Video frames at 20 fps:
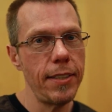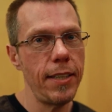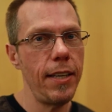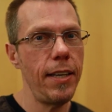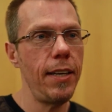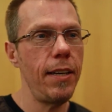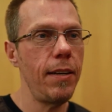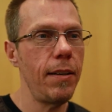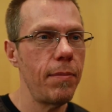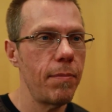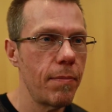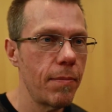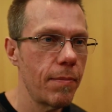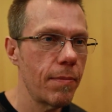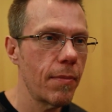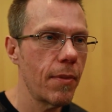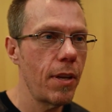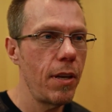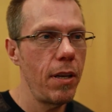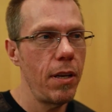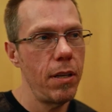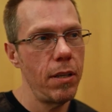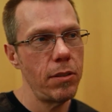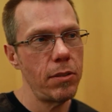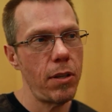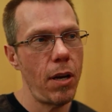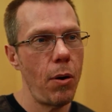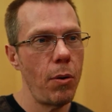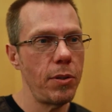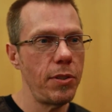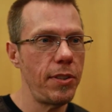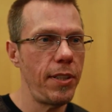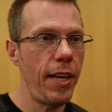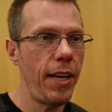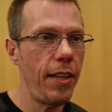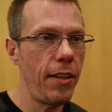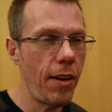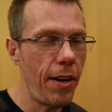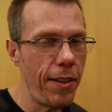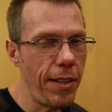And so I was
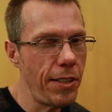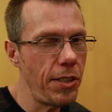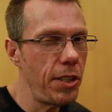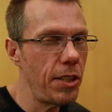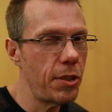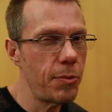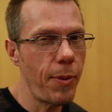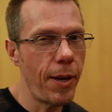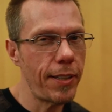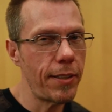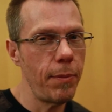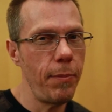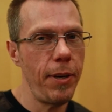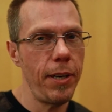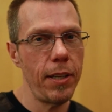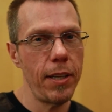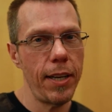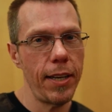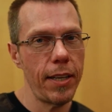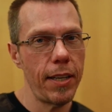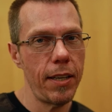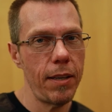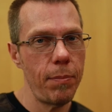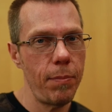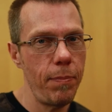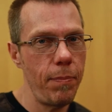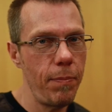staying there. I think she expected me to like,